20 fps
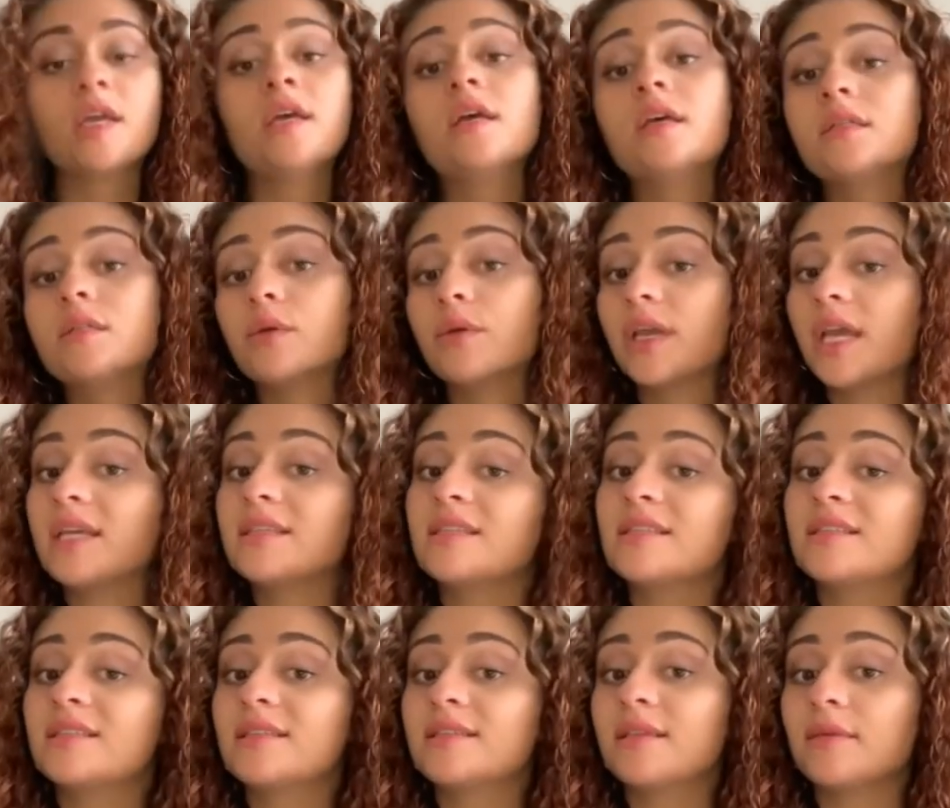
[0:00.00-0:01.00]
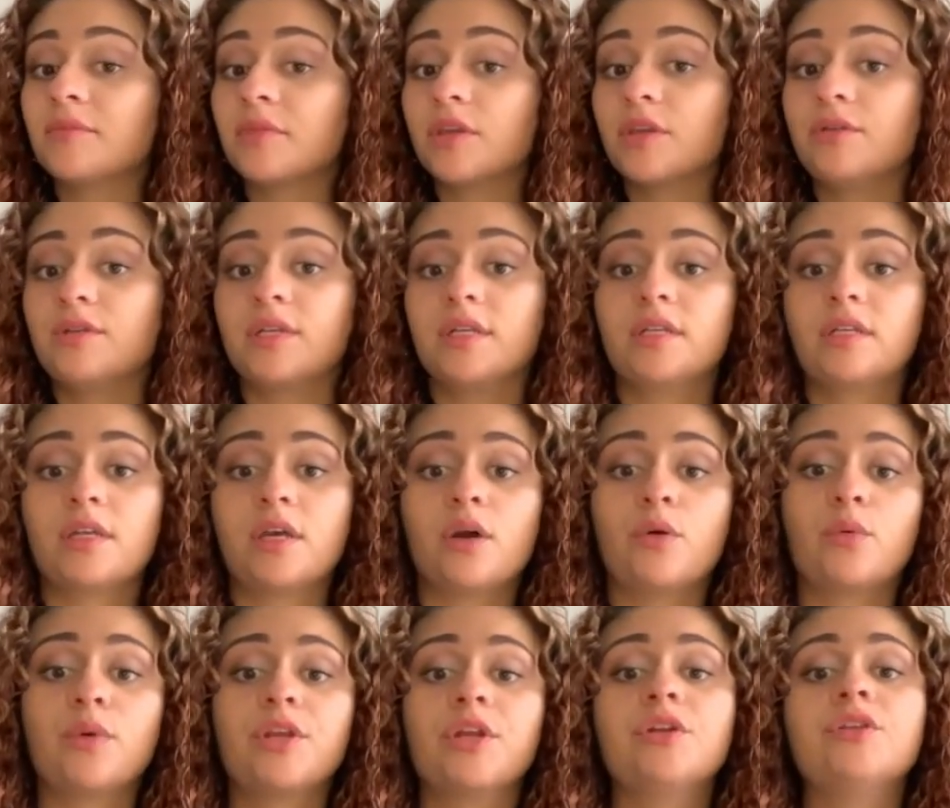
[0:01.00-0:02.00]
So in case this is something you didn't know,
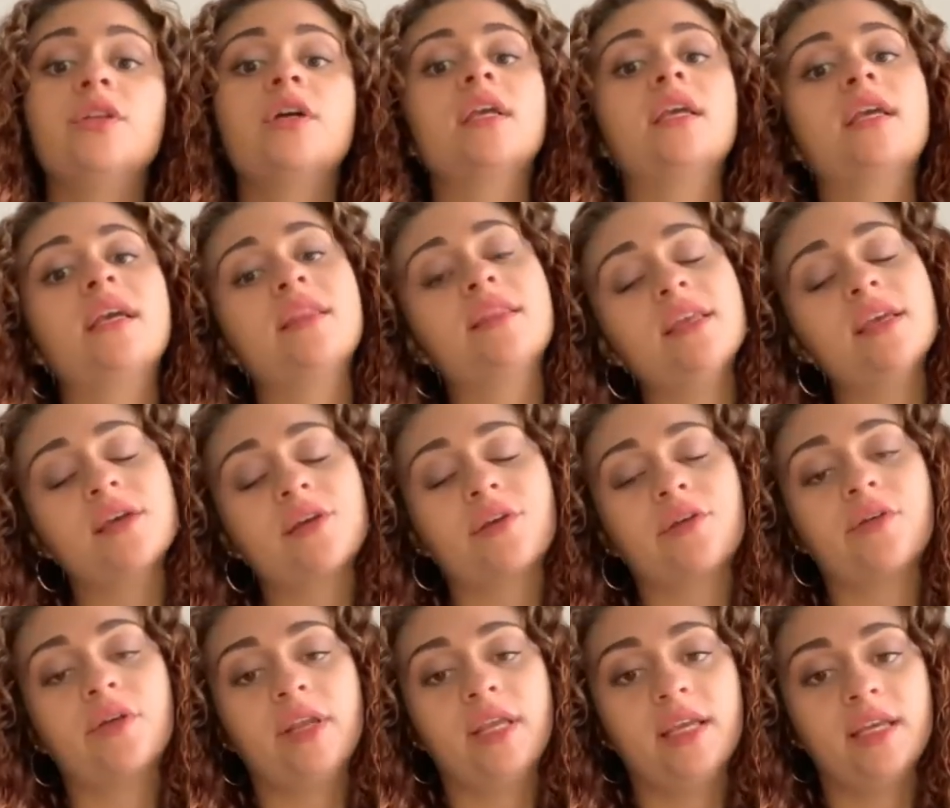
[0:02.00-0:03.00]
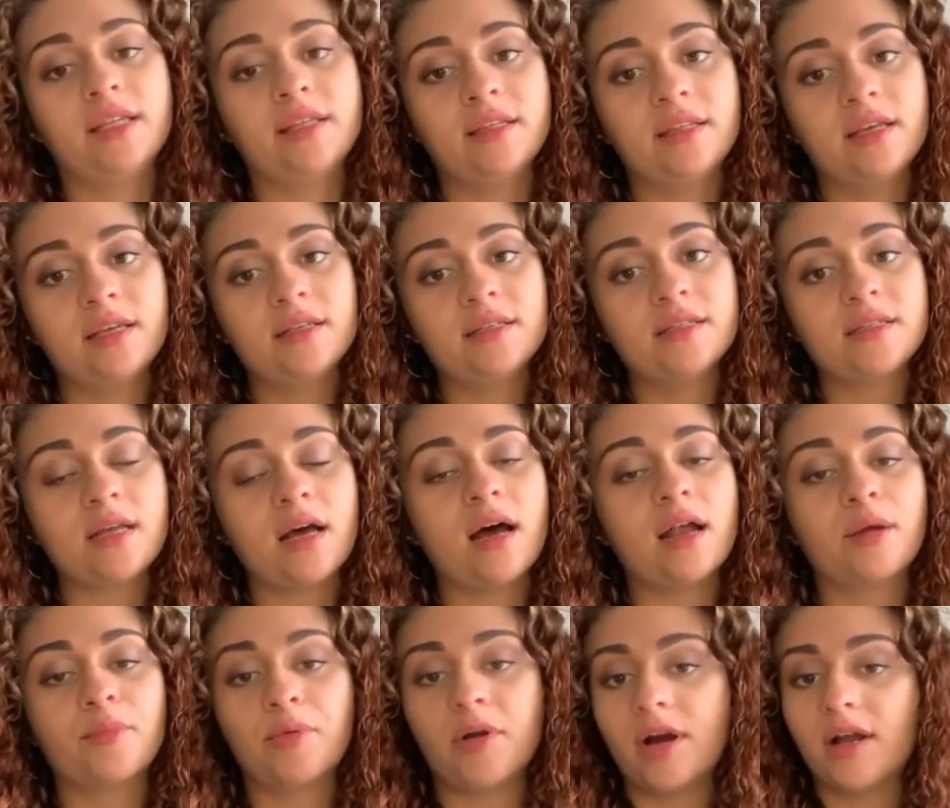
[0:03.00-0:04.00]
when you're looking at the ingredient list on
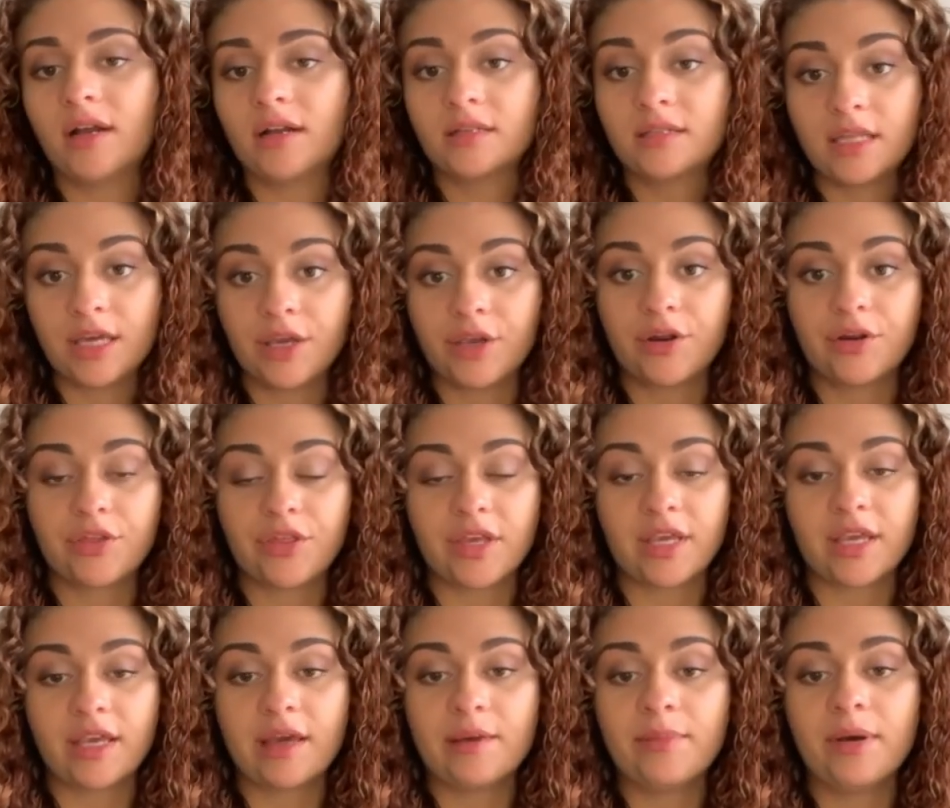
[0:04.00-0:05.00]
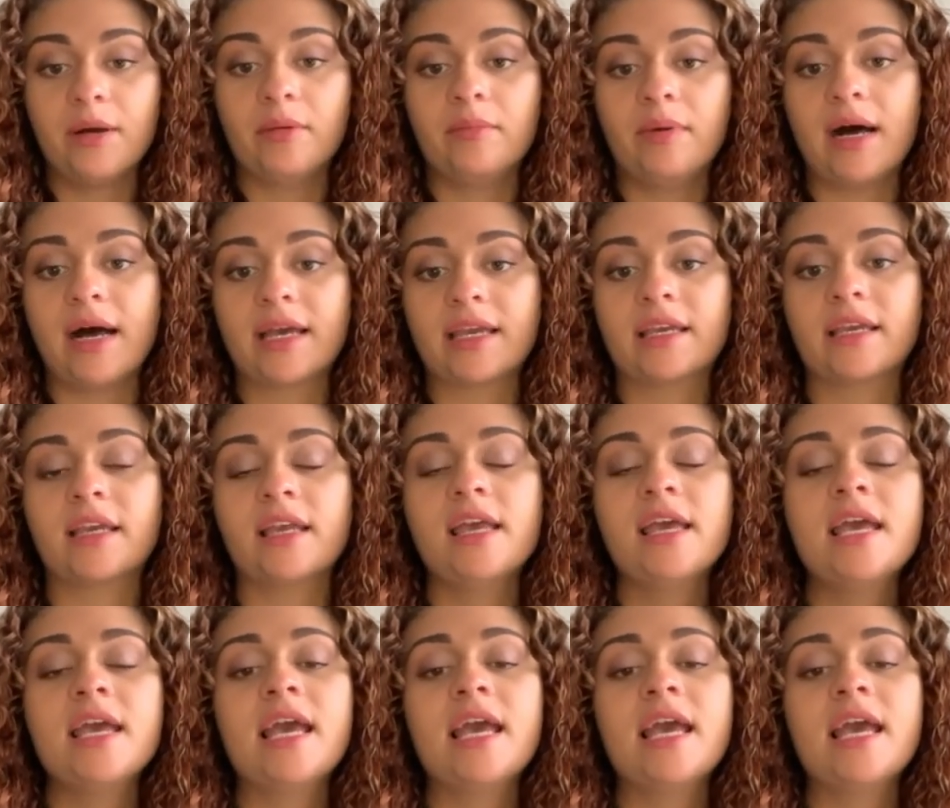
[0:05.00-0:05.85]
a product that you're thinking about buying,